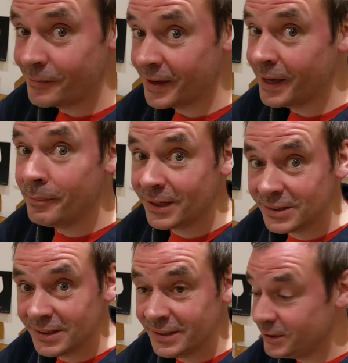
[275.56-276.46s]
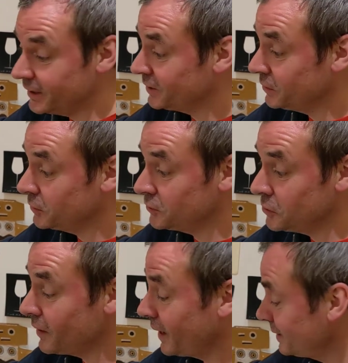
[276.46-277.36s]
him as he does
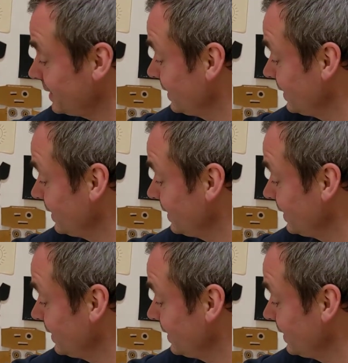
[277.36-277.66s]
do that.